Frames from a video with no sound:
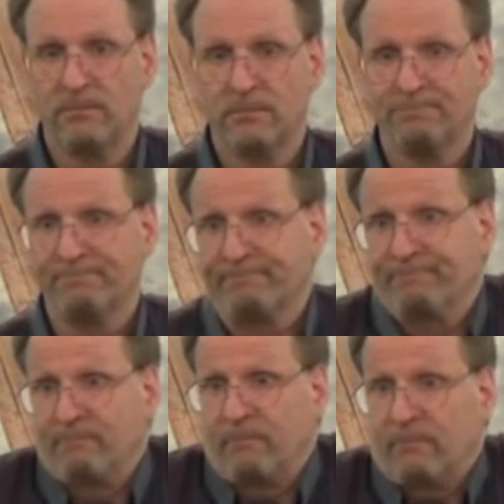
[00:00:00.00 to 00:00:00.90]

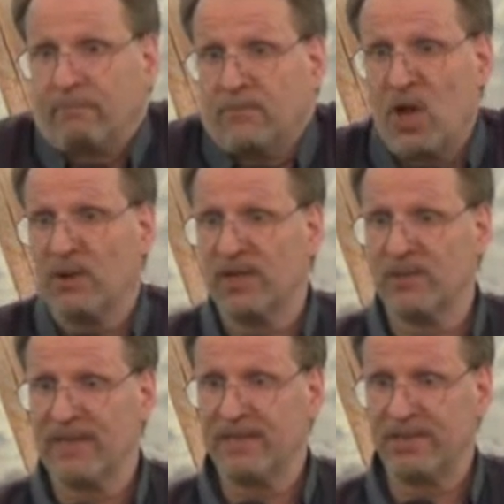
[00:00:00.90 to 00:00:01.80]
That's all there
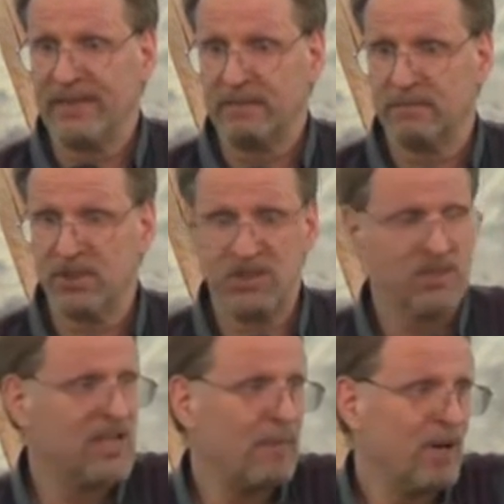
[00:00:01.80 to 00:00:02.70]
is really to it.
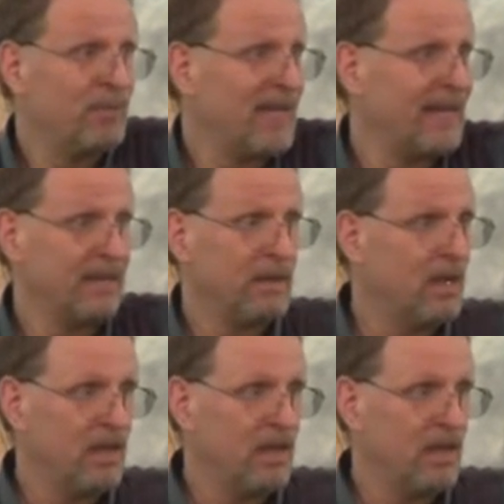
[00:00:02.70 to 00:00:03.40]
Just stop complaining.